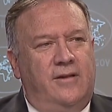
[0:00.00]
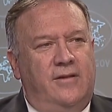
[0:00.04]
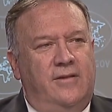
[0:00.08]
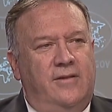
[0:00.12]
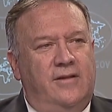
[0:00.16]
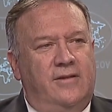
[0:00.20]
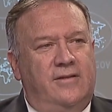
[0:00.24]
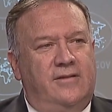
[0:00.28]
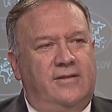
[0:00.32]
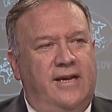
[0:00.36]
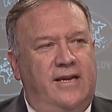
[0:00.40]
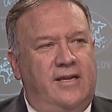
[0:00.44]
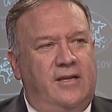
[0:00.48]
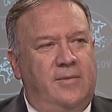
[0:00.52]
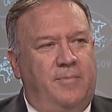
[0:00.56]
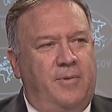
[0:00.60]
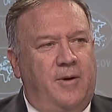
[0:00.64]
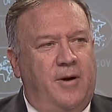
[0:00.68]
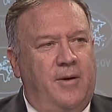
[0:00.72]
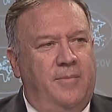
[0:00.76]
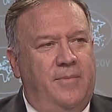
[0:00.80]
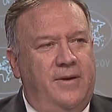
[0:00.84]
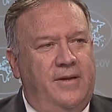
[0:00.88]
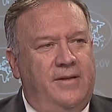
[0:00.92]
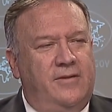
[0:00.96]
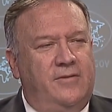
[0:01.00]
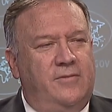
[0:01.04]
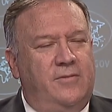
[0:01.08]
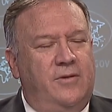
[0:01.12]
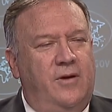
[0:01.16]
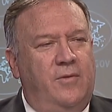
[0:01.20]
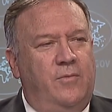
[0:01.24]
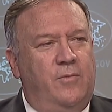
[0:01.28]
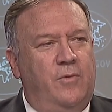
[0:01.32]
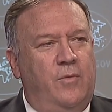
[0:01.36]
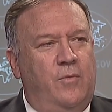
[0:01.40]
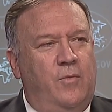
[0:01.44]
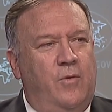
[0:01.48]
the State Department's
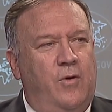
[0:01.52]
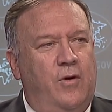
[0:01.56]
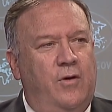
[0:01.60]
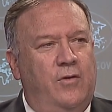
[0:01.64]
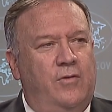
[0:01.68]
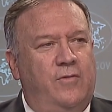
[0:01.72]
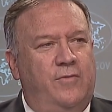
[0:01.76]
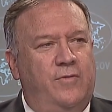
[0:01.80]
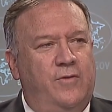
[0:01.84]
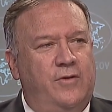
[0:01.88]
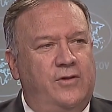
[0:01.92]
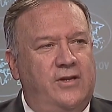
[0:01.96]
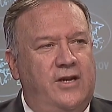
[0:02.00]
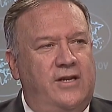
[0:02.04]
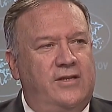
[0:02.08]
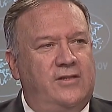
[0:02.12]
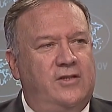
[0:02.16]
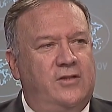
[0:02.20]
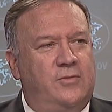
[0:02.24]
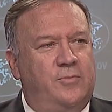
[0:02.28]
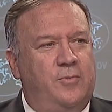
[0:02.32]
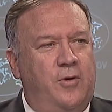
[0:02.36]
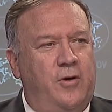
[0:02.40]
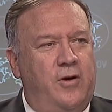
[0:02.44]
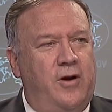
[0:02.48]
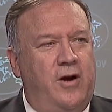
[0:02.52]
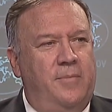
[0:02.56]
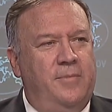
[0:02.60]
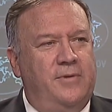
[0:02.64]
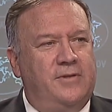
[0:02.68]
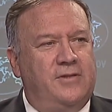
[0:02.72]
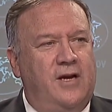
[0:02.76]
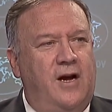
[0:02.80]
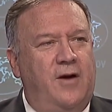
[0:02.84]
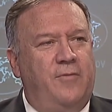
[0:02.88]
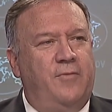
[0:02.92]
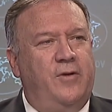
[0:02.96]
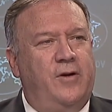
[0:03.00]
Rewards for Justice program is
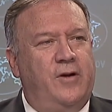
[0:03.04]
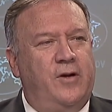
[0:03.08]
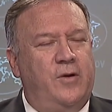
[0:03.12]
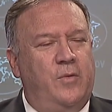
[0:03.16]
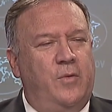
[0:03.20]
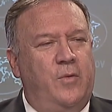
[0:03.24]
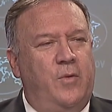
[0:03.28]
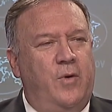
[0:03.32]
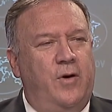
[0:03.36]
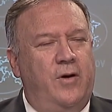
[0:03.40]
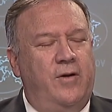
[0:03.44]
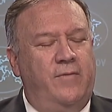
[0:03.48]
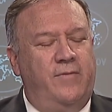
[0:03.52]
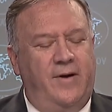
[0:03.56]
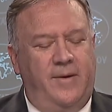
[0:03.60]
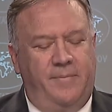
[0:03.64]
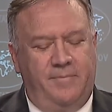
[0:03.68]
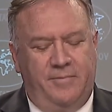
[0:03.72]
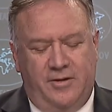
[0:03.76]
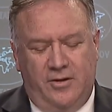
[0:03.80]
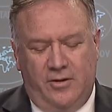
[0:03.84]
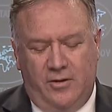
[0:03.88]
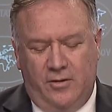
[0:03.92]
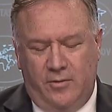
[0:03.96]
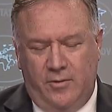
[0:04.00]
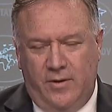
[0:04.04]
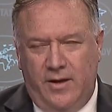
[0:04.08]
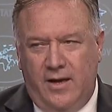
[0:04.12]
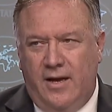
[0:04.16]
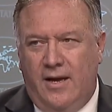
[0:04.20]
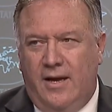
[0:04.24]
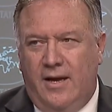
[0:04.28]
offering a reward of up to